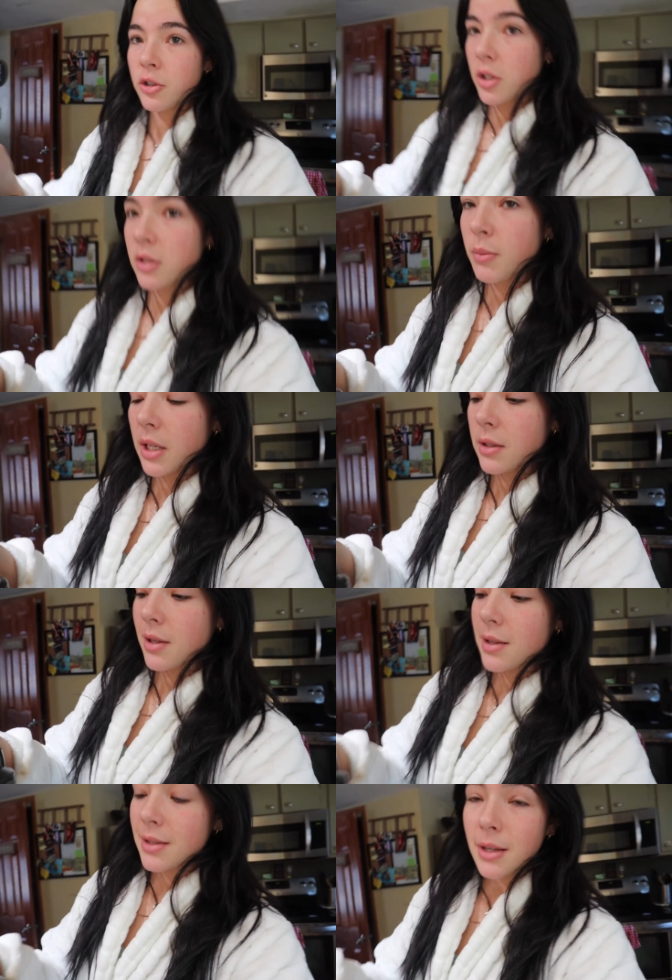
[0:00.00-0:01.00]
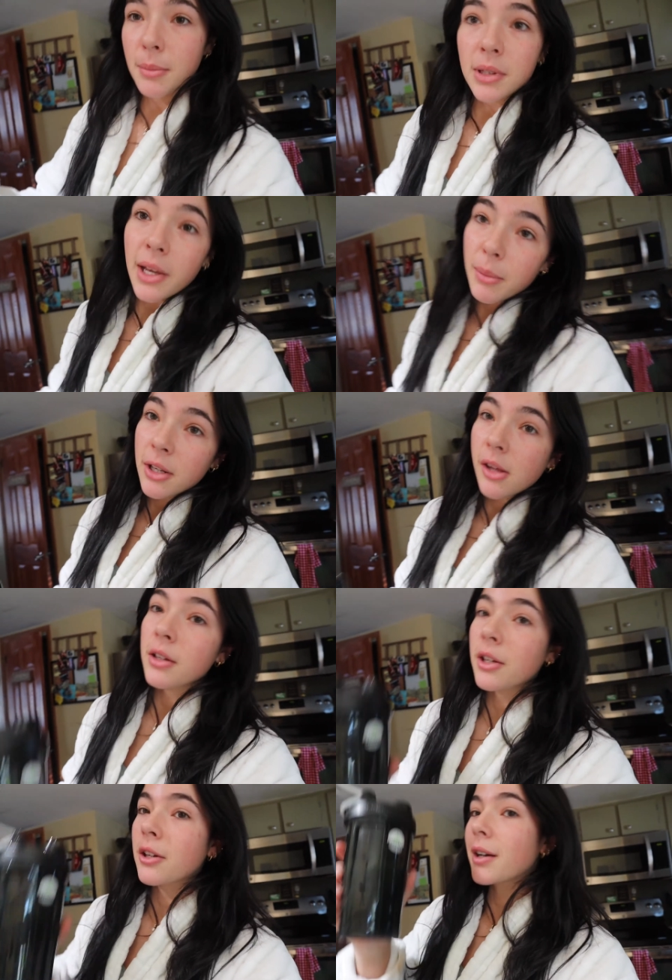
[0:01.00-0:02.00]
I just mix some lemon in
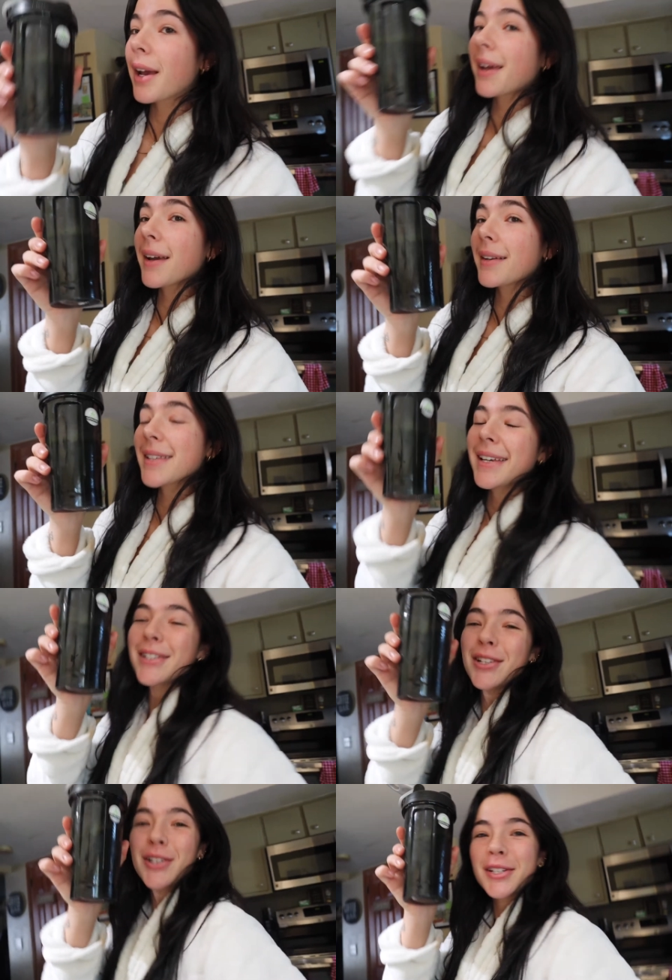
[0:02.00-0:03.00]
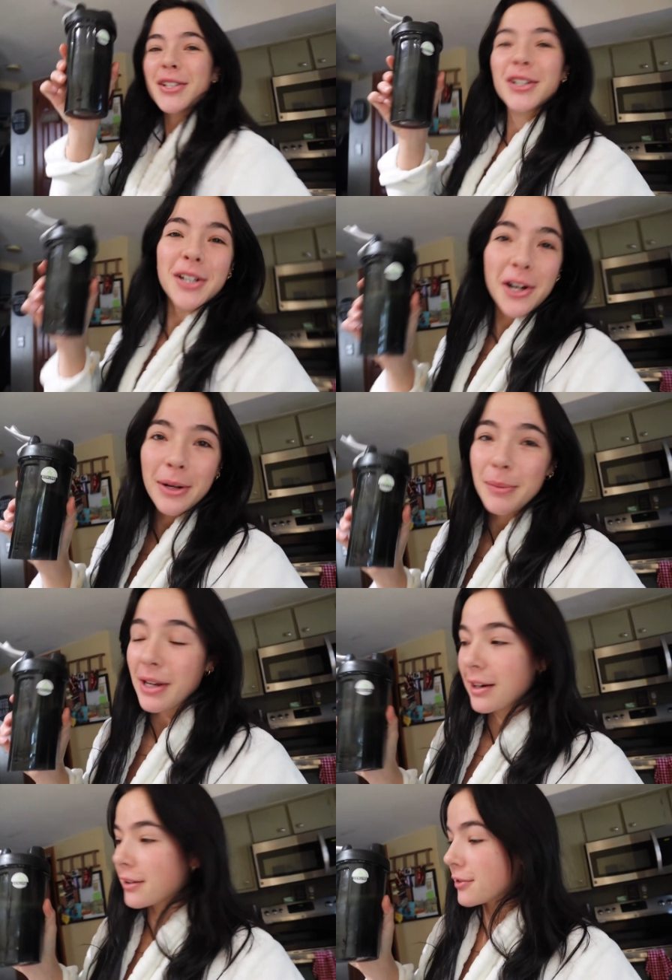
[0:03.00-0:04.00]
here and it's good to go. I'm
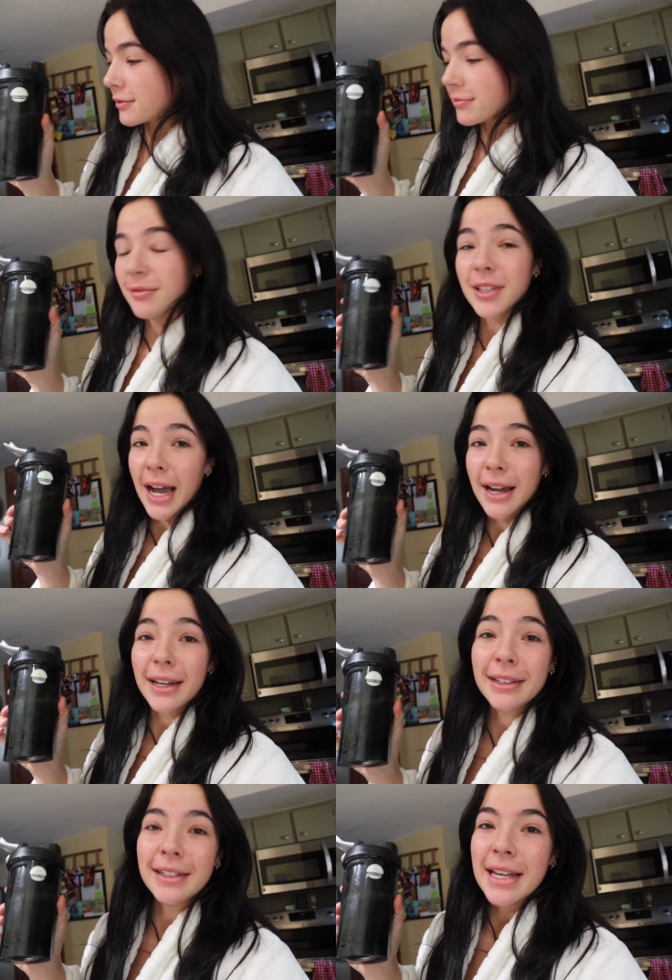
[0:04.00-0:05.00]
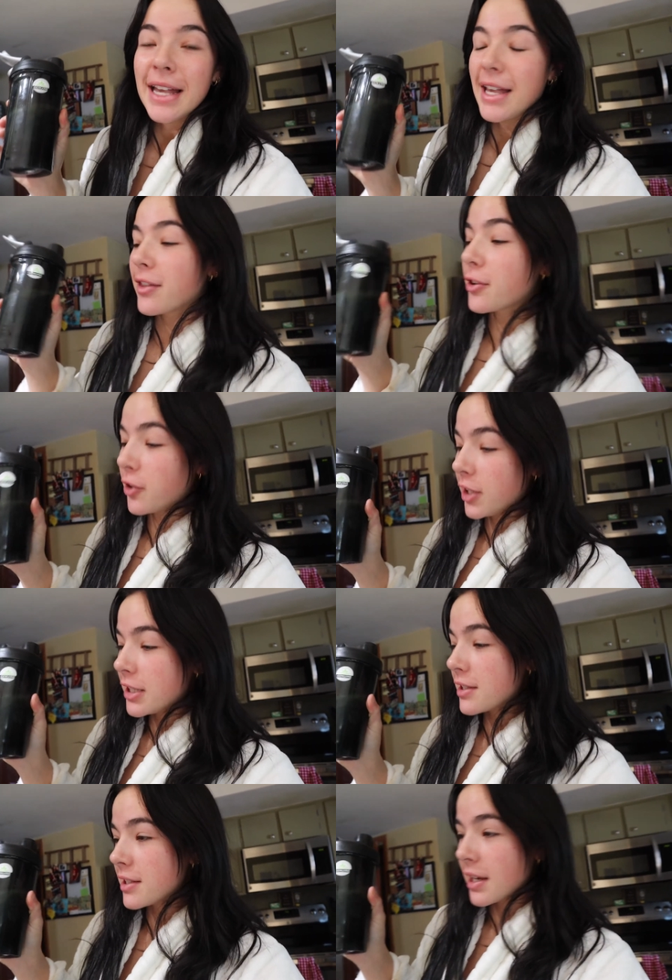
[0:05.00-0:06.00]
not gonna lie, the
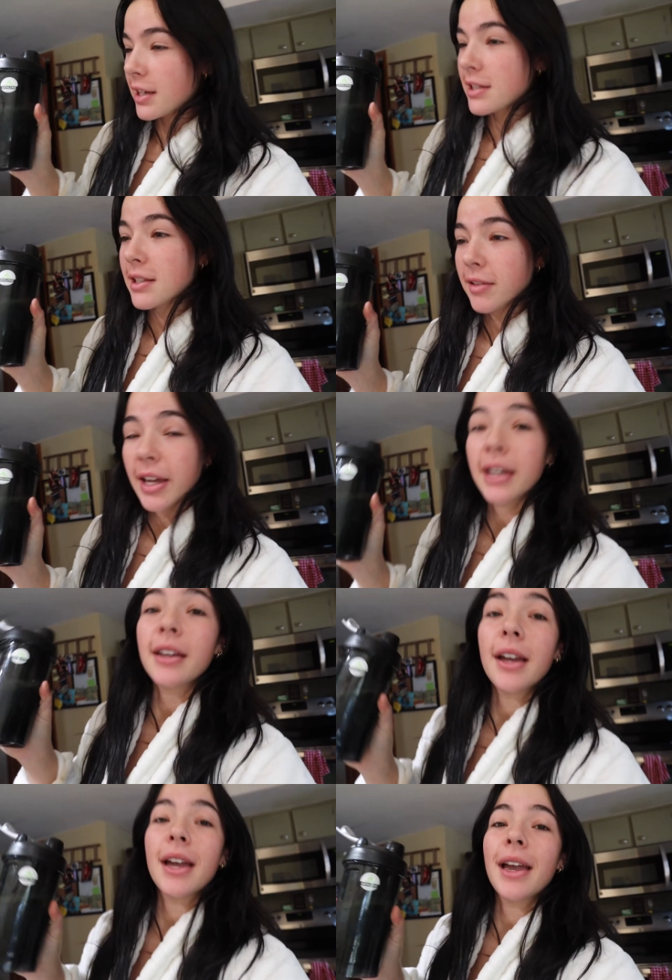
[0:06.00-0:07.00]
greens taste like